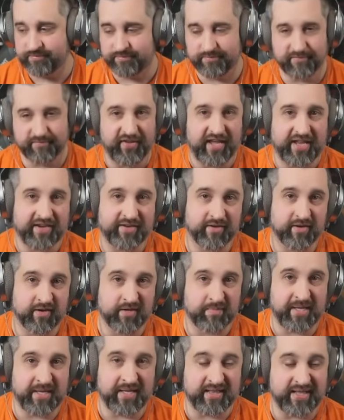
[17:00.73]
Vander going
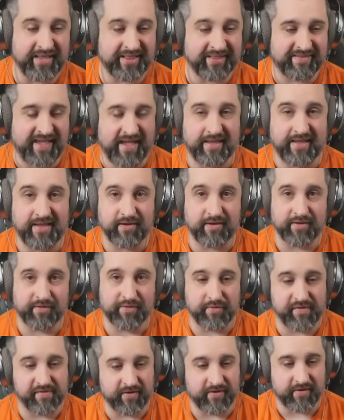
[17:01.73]
to be a little tankier at
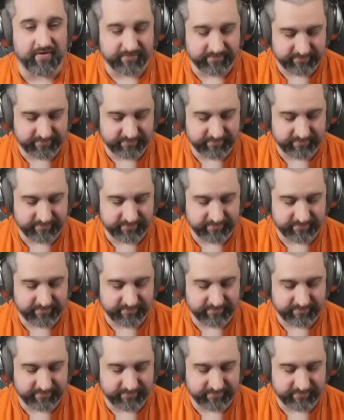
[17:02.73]
3-star.